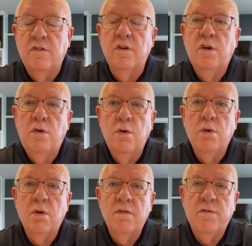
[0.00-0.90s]
the
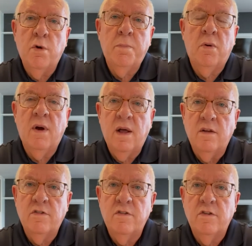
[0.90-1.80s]
Cure for
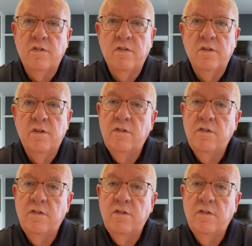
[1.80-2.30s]
Paralysis.